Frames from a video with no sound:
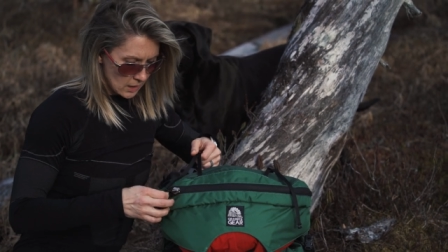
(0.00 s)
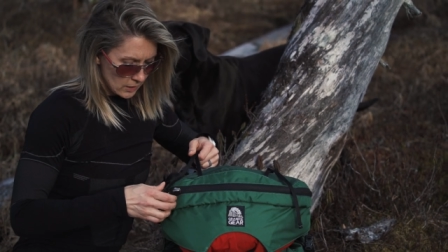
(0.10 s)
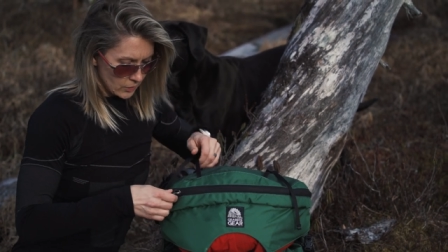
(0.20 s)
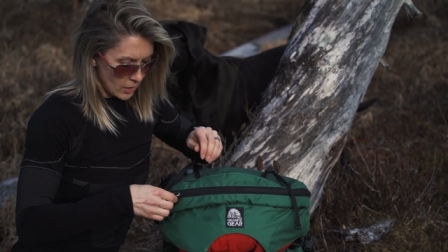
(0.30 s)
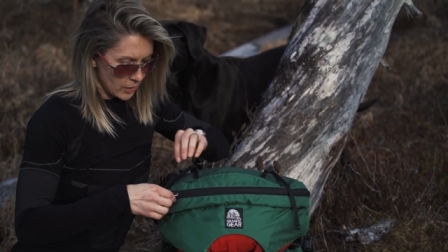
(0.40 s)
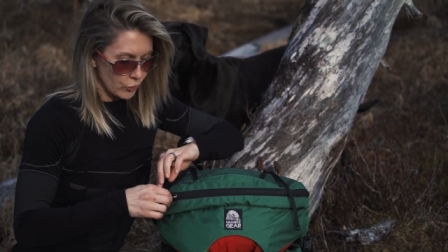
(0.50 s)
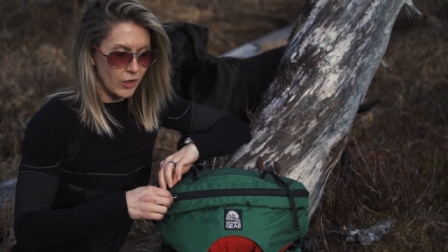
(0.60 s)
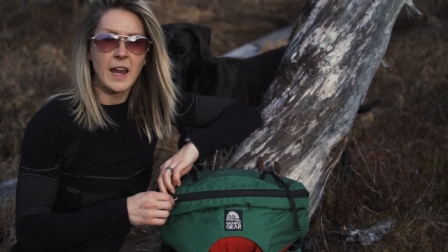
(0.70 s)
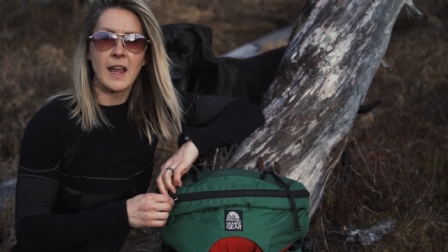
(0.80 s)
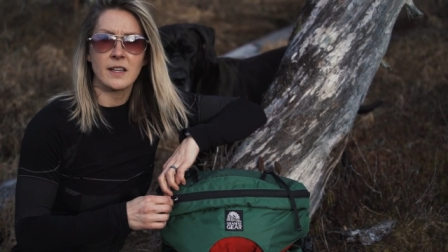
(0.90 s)
It's got a
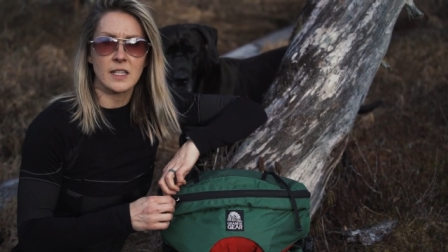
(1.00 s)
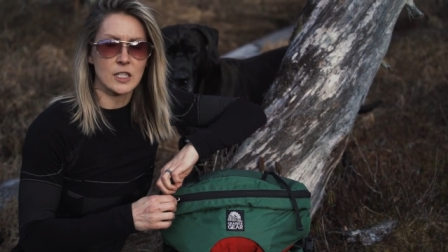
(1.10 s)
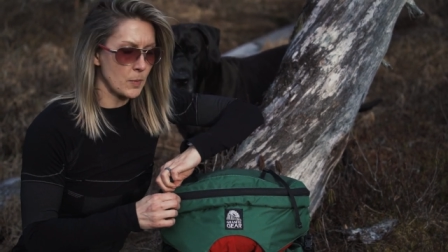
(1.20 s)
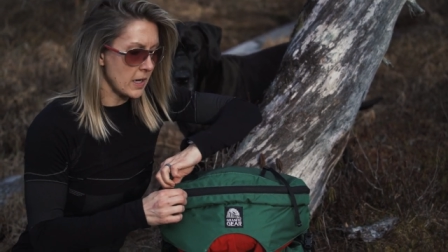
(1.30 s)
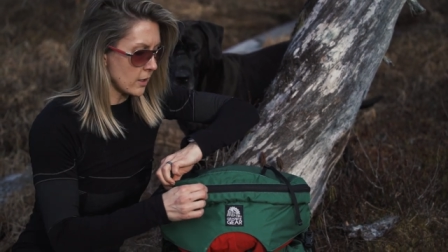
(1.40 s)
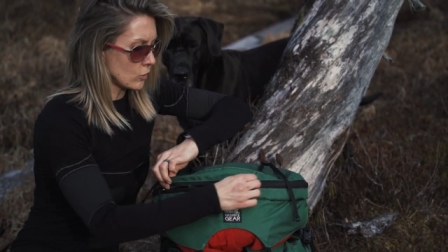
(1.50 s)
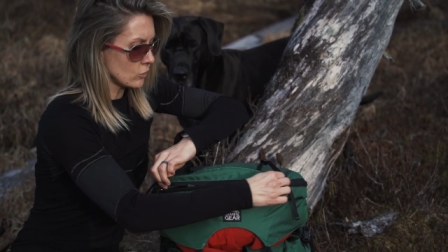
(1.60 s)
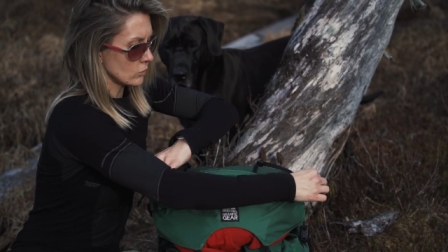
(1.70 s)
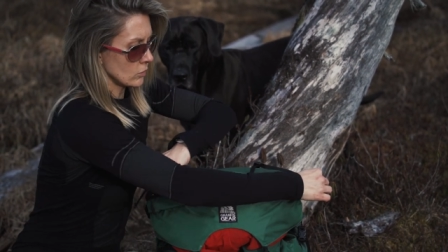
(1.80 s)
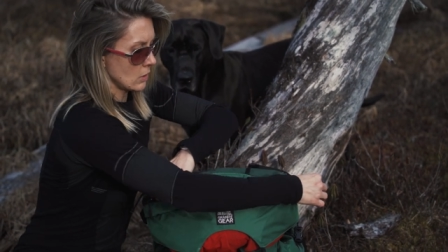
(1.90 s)
great access panel